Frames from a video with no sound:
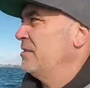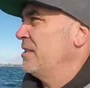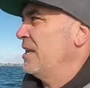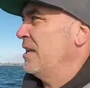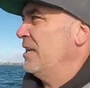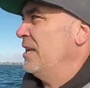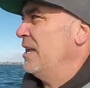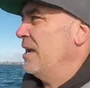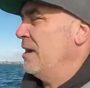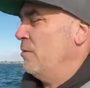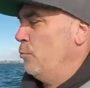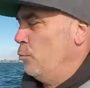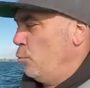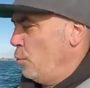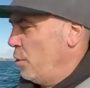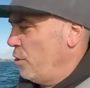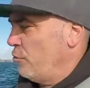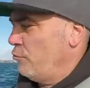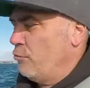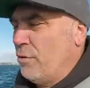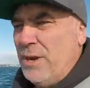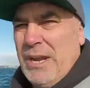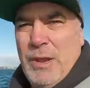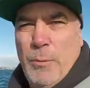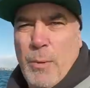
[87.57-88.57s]
They work
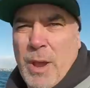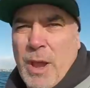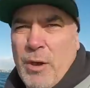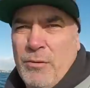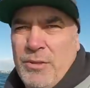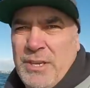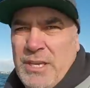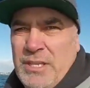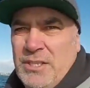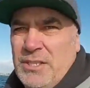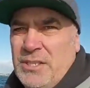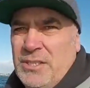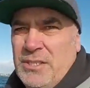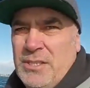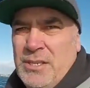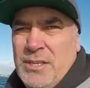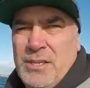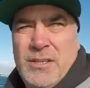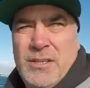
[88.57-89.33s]
really well, these